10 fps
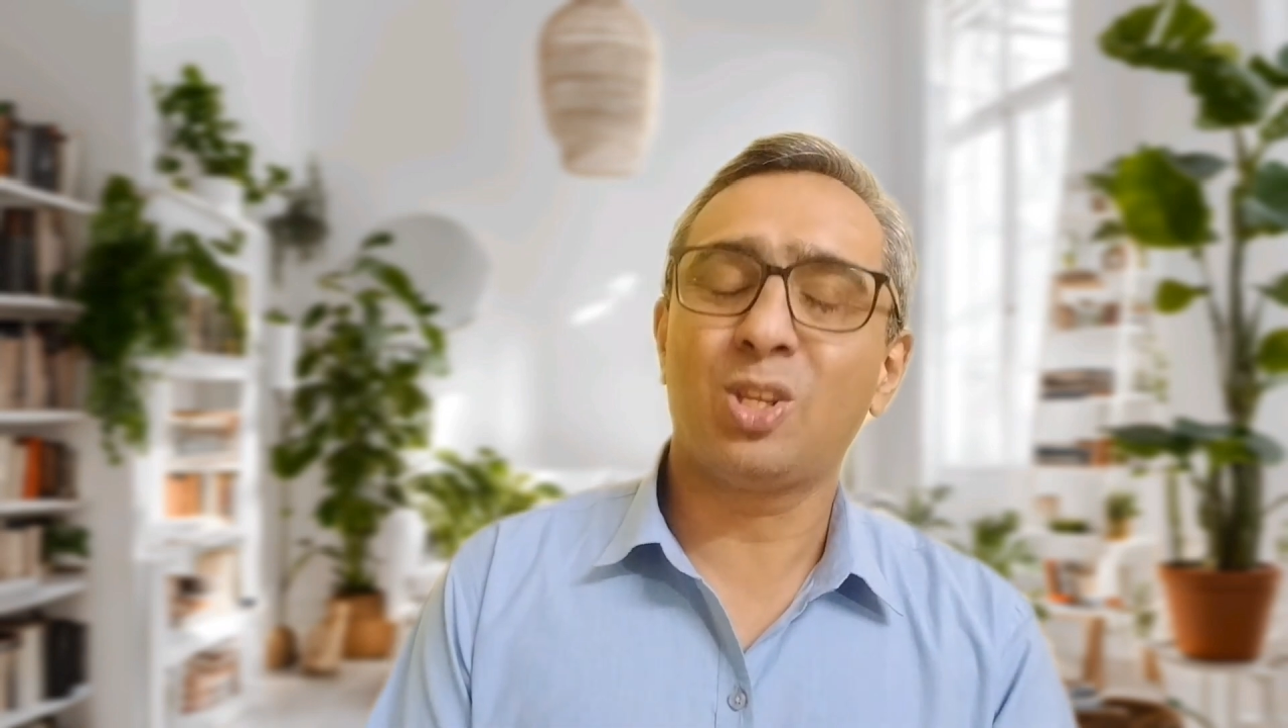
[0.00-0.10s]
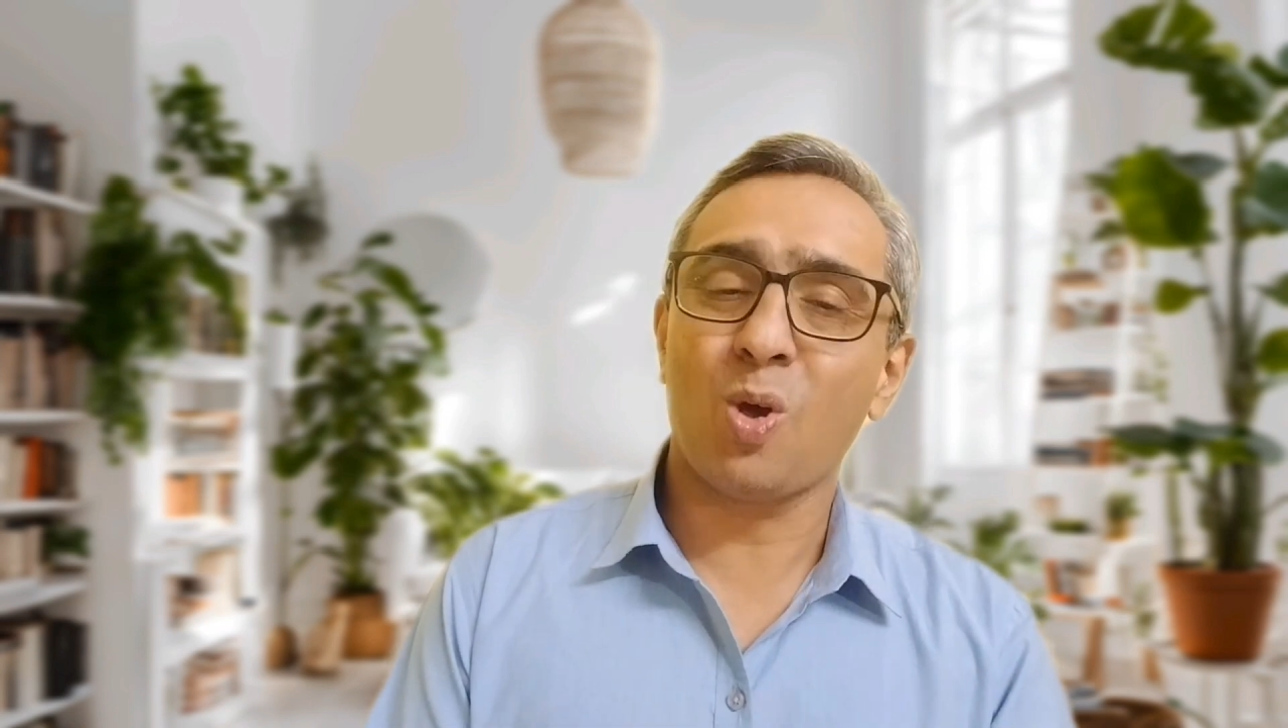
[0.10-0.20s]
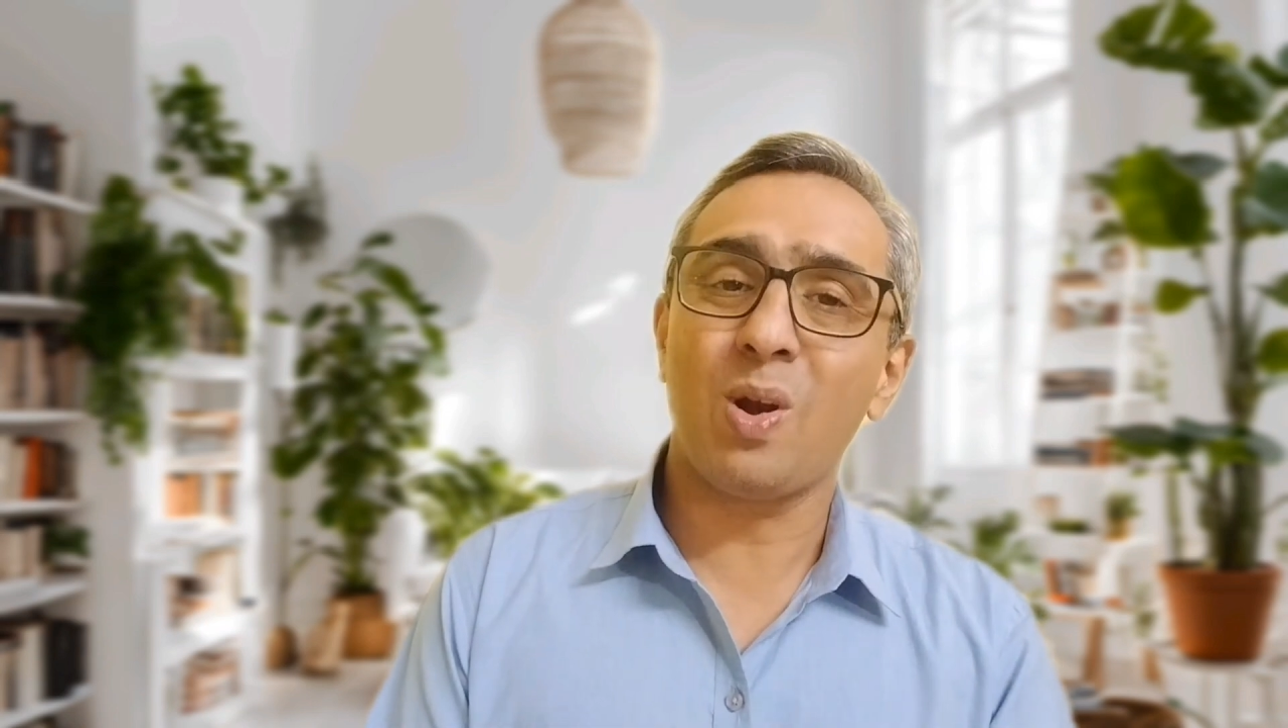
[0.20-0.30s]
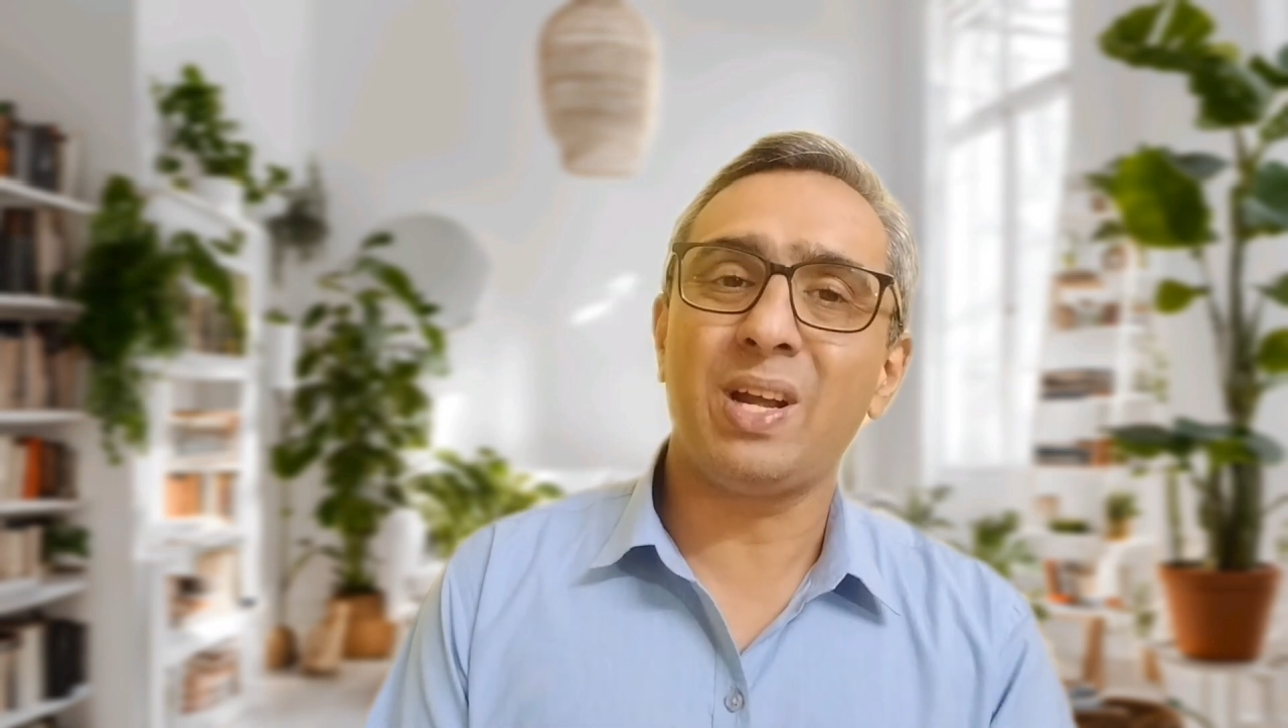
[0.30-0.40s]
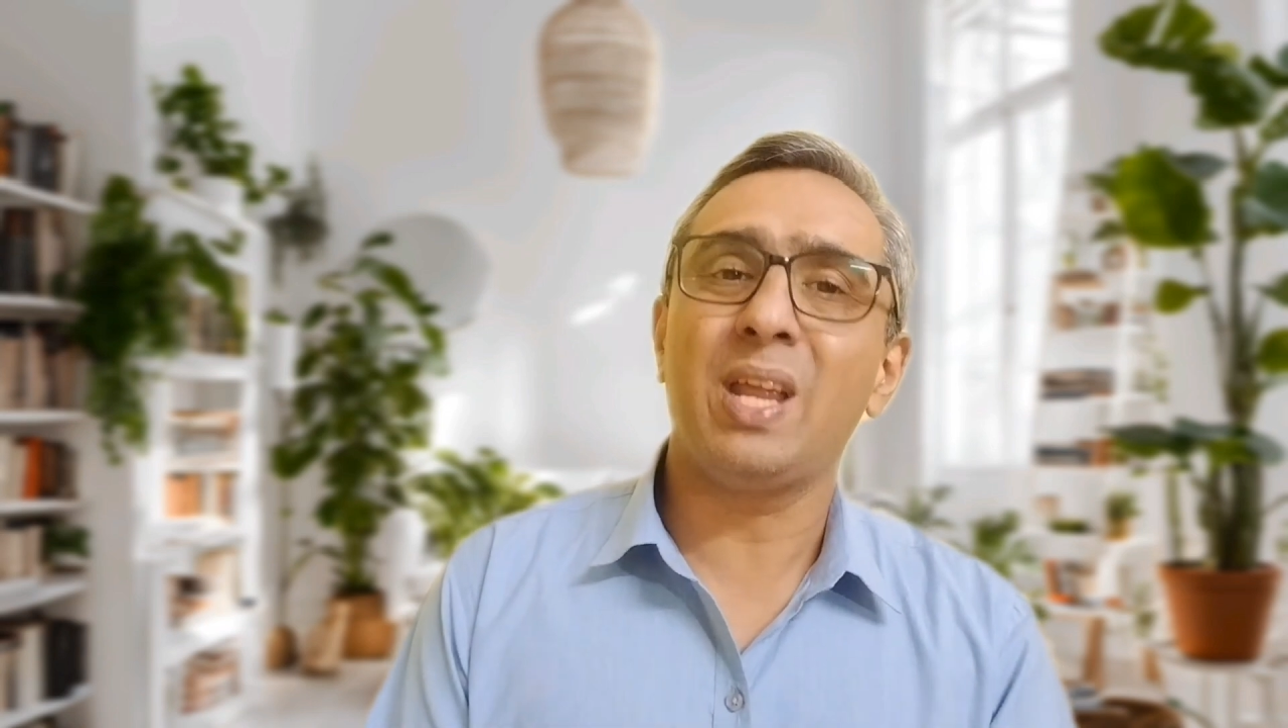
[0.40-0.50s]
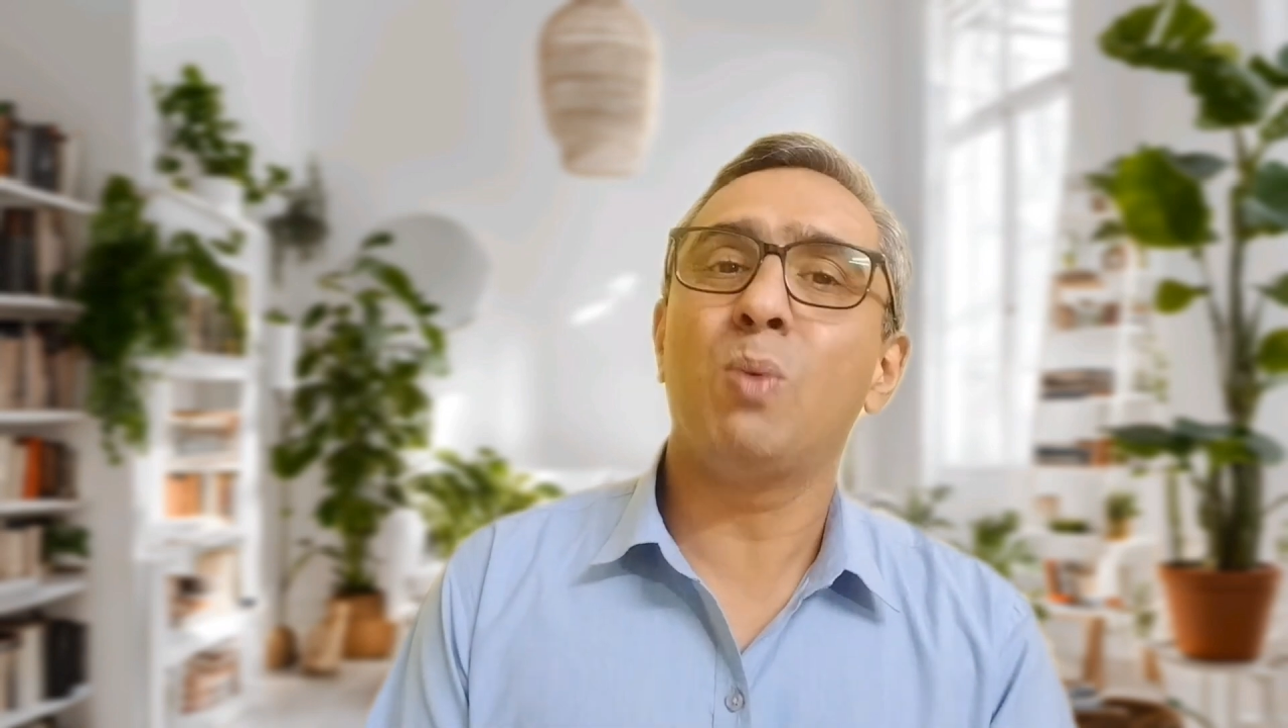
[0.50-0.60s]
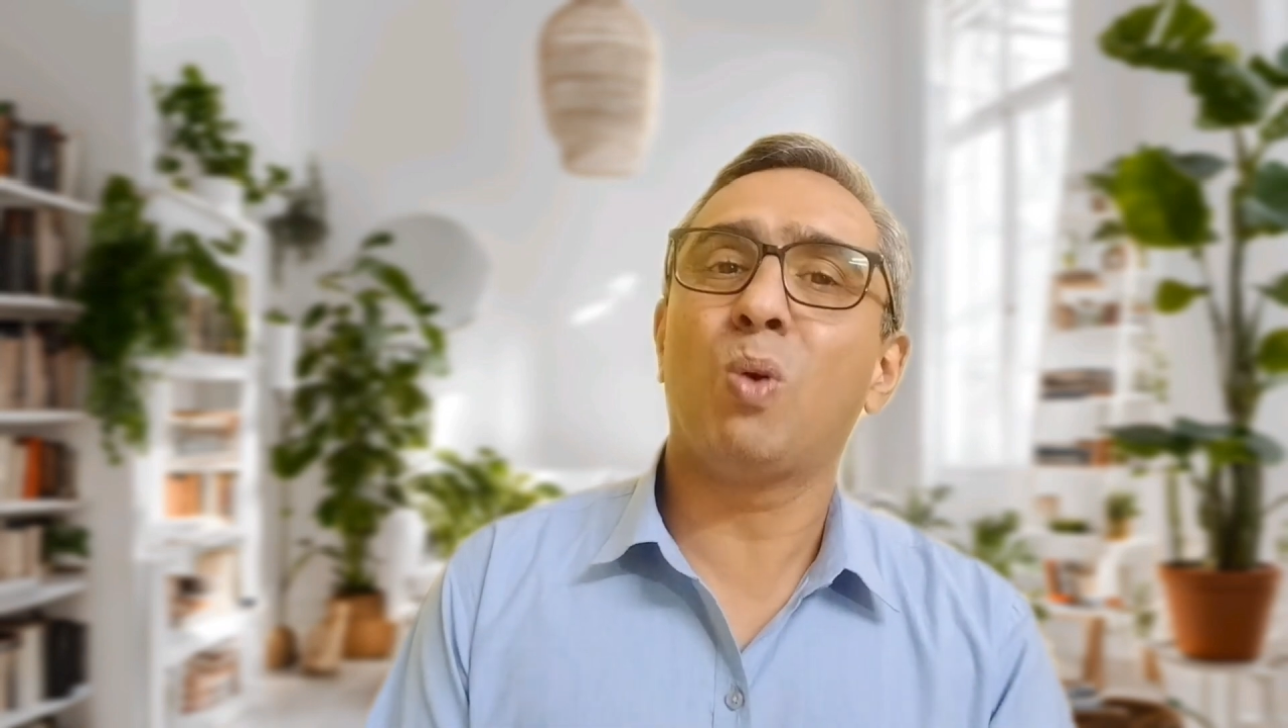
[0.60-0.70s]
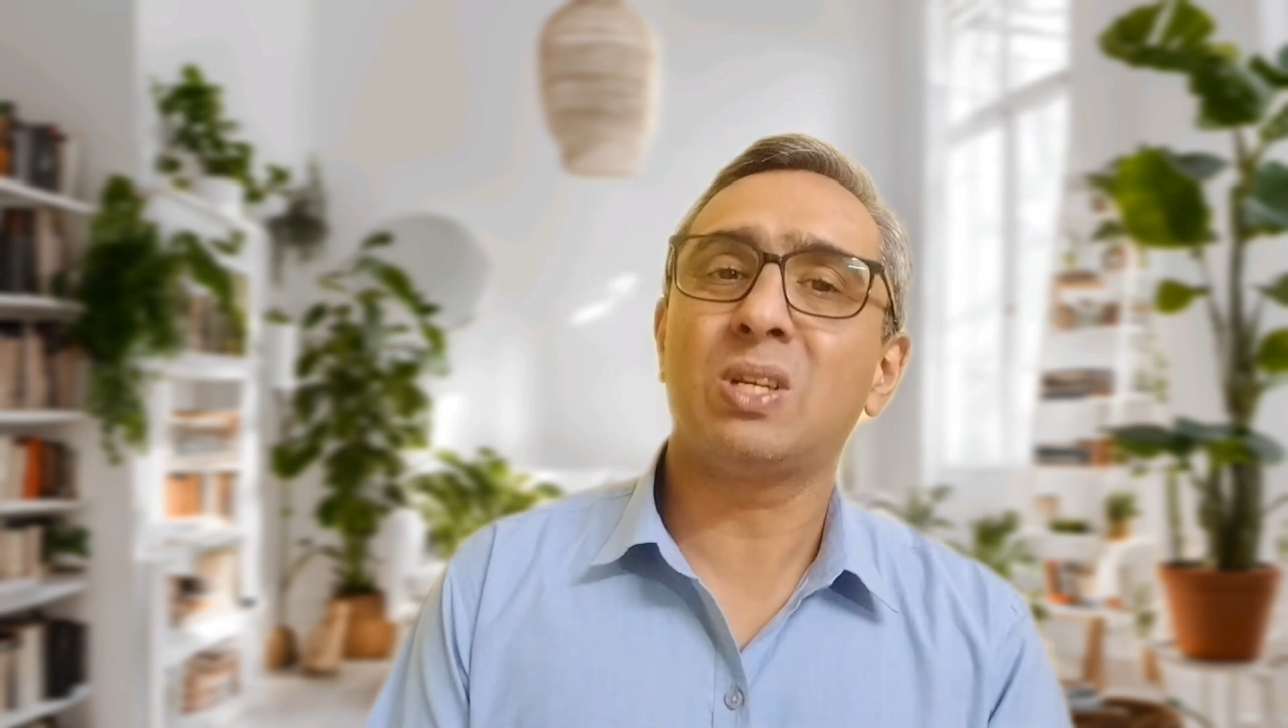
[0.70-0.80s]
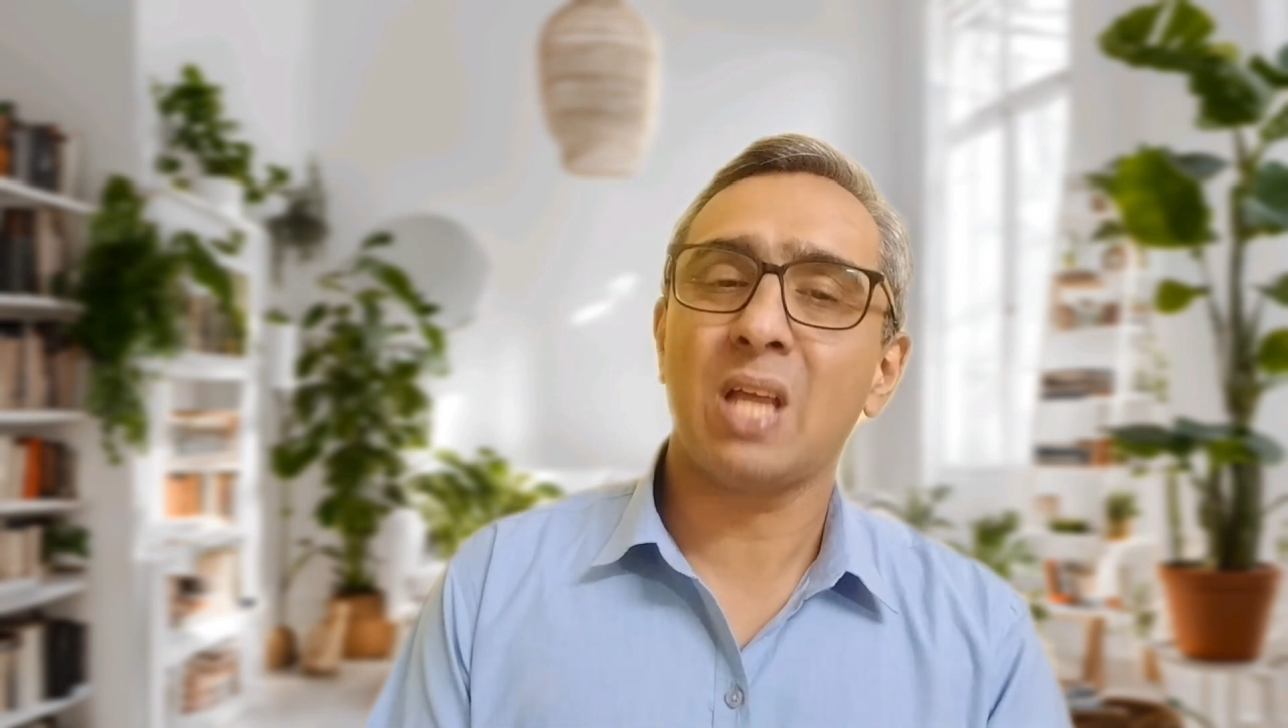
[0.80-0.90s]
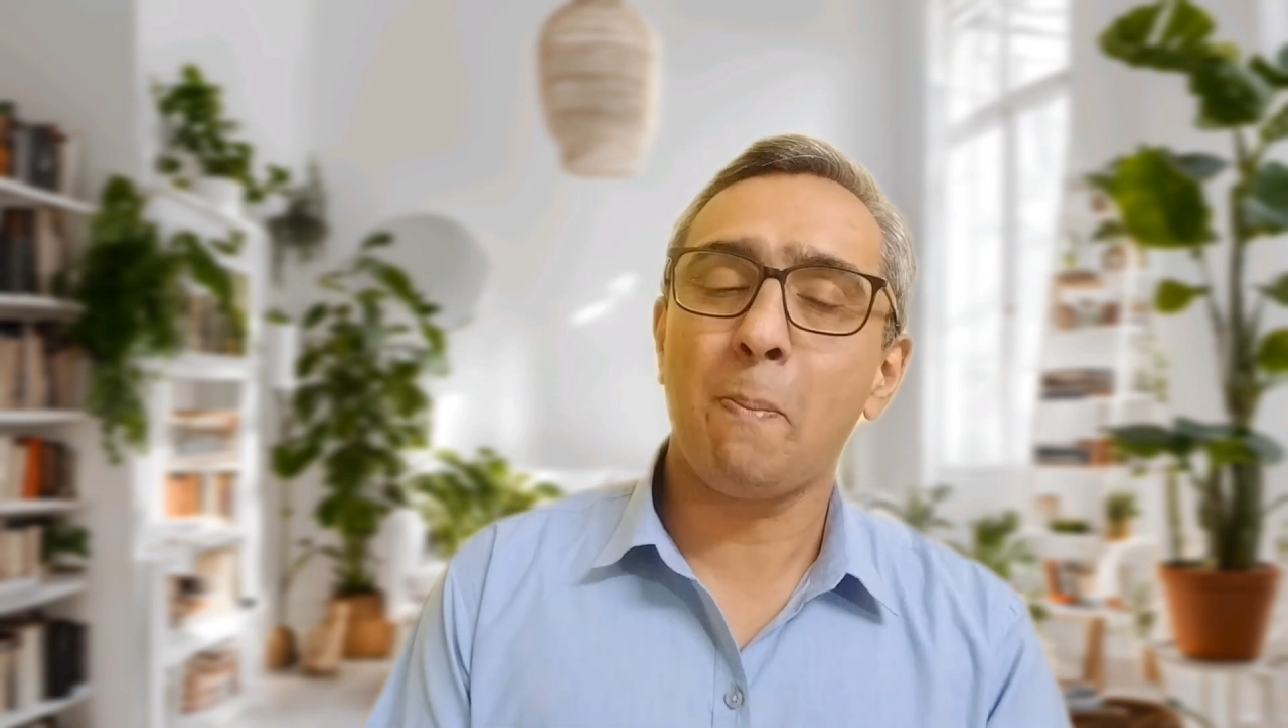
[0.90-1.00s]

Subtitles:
authority was